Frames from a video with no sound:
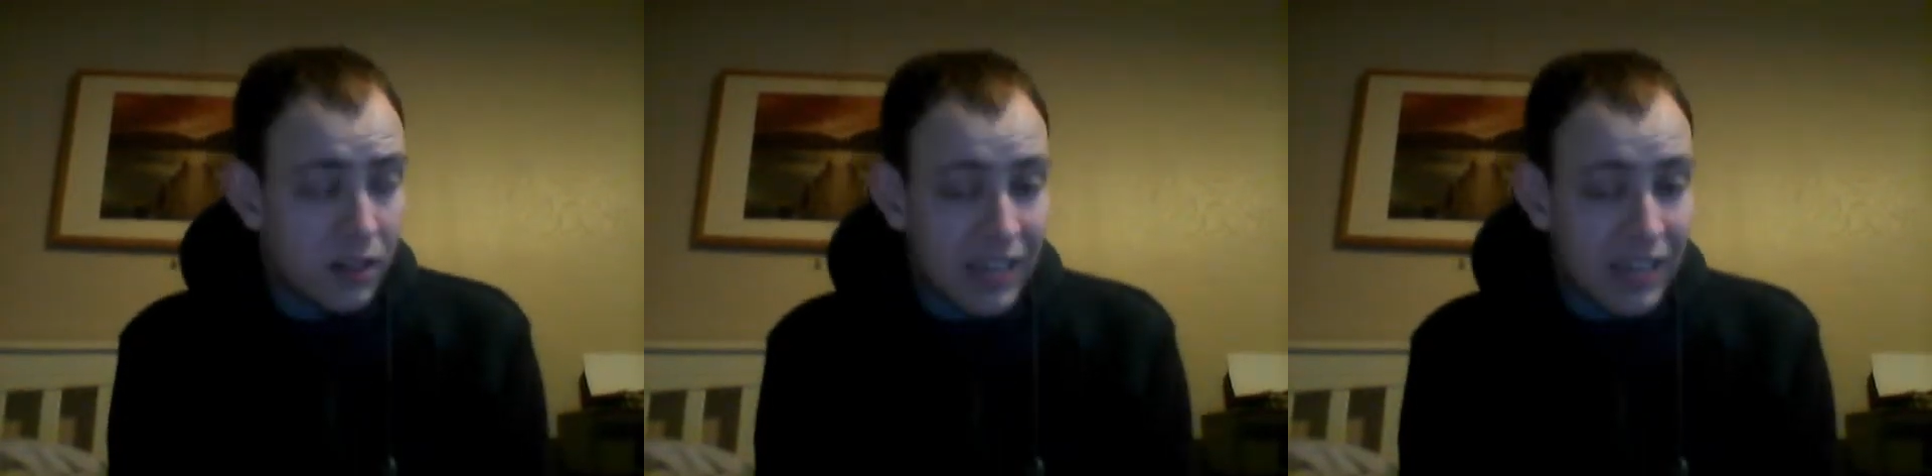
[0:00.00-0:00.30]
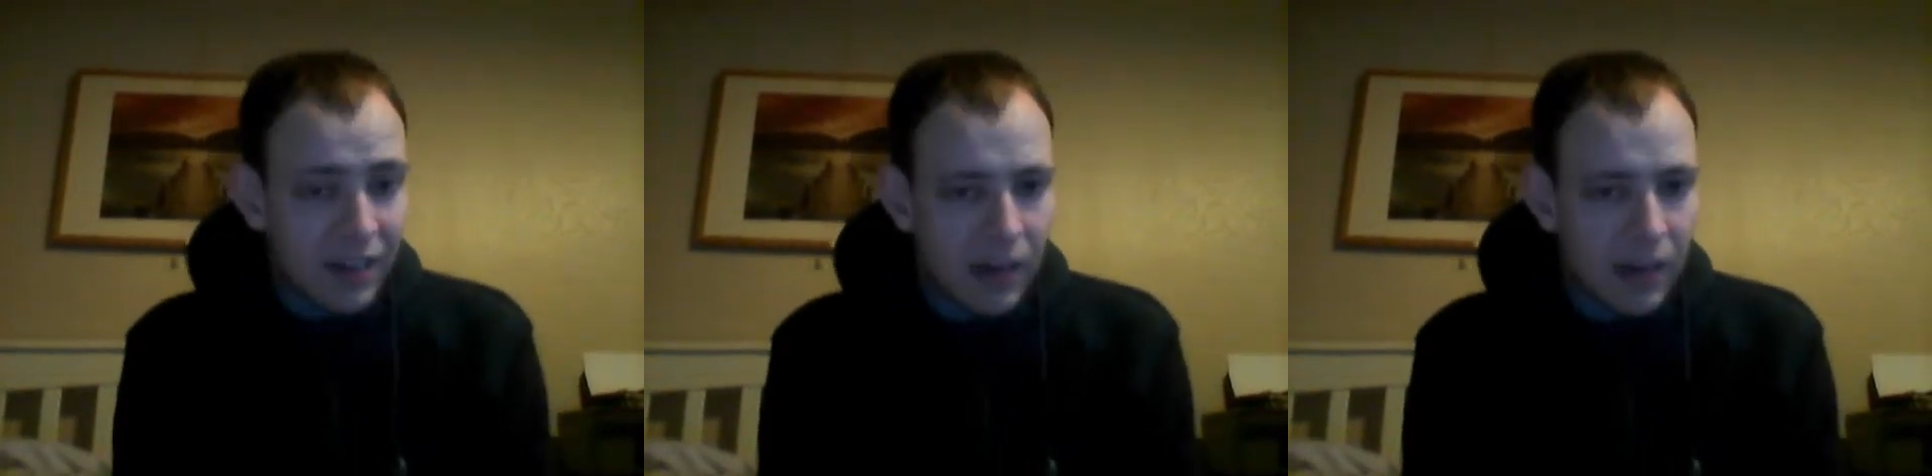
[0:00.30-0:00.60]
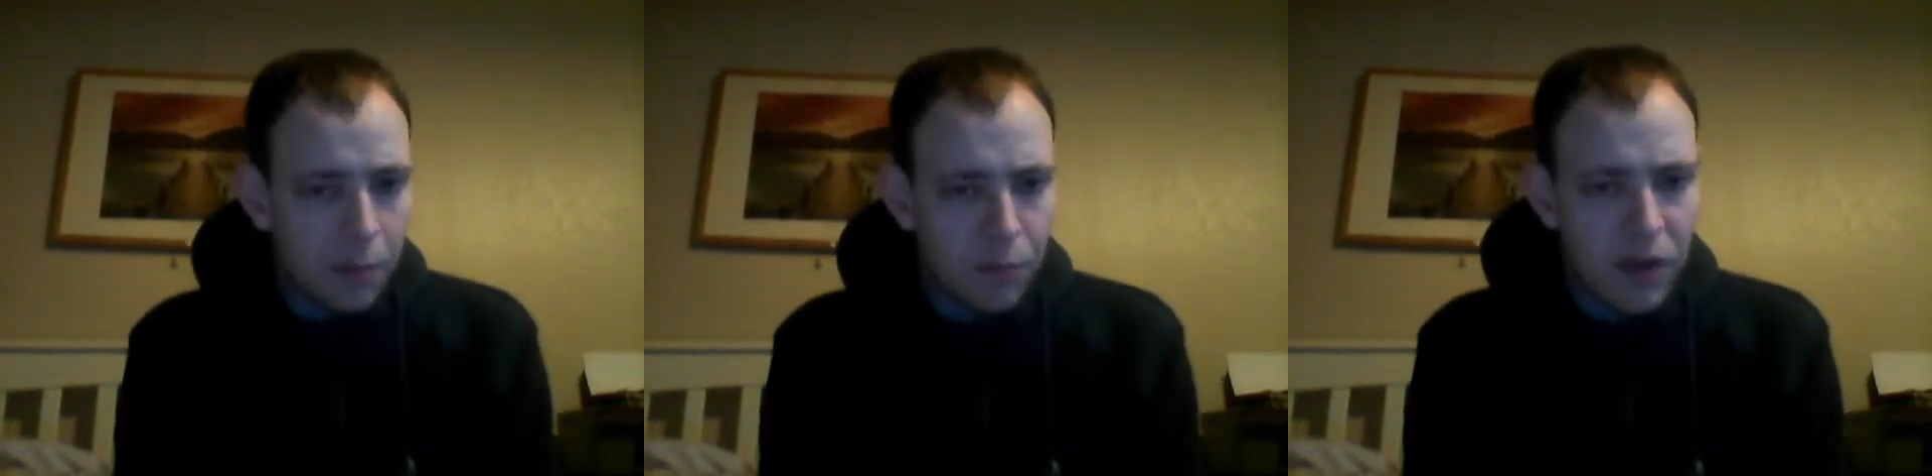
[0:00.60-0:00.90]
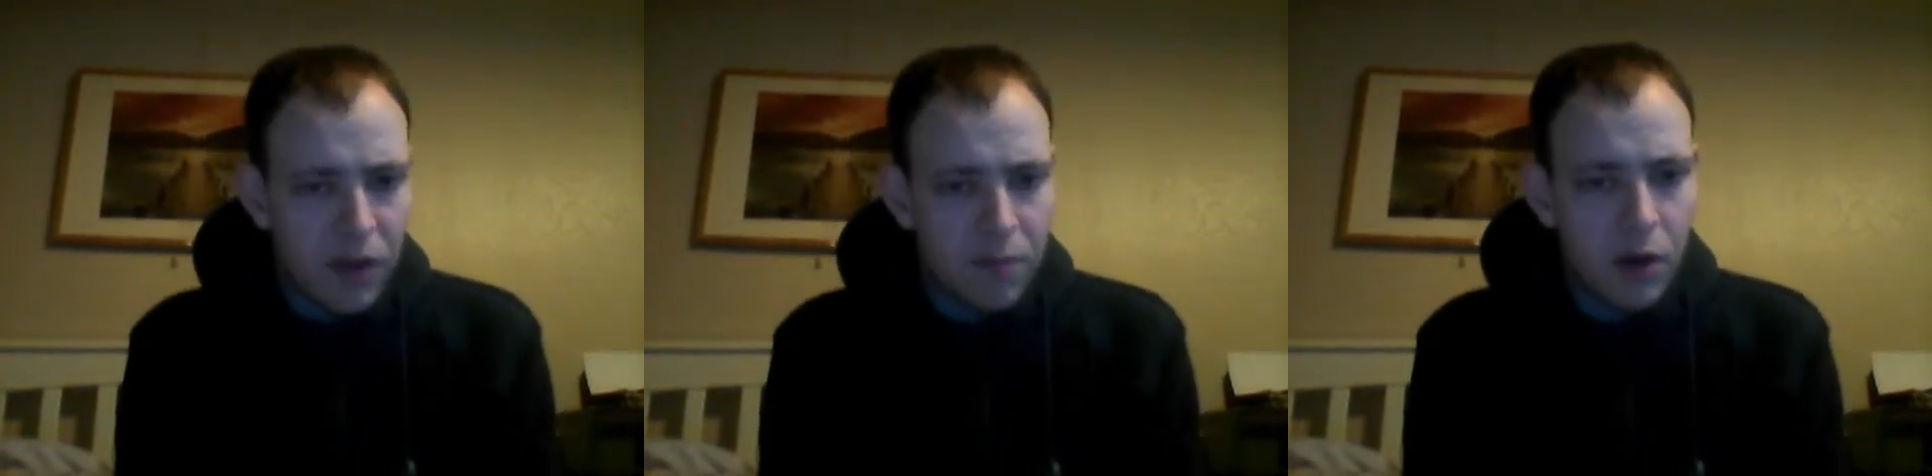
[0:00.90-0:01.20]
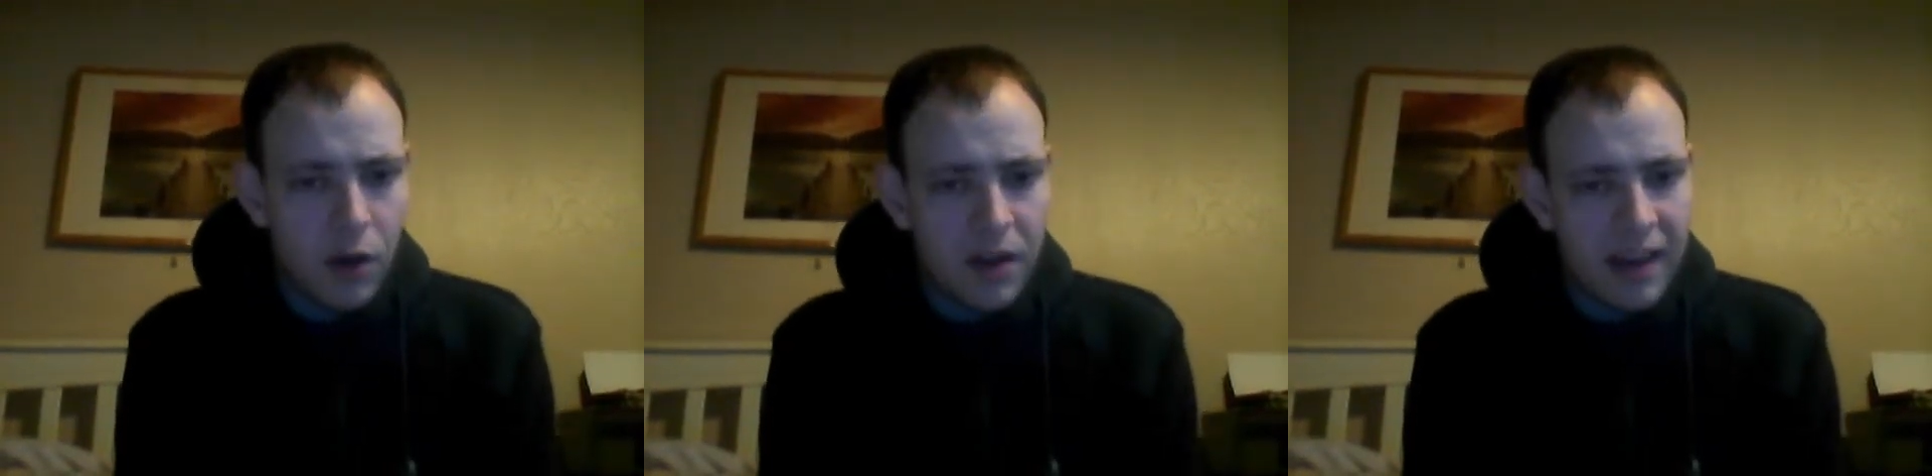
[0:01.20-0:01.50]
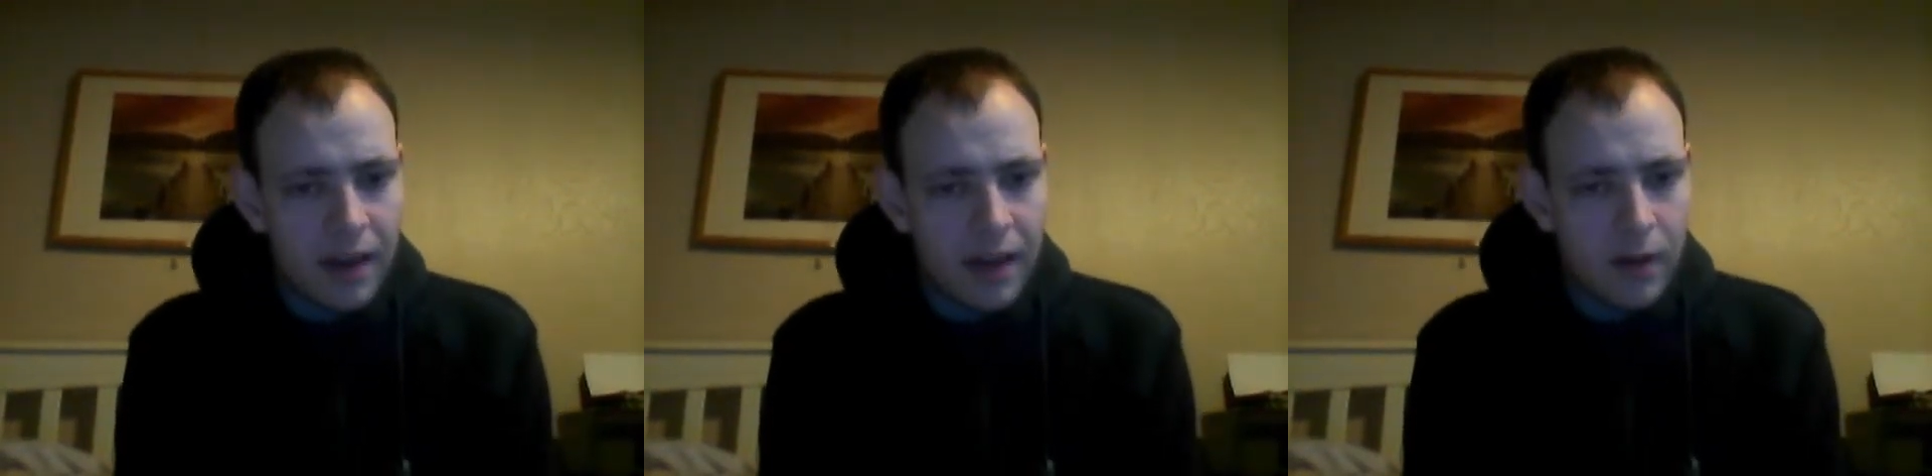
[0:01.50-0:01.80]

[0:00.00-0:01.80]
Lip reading: the second album, Brave Murder Day,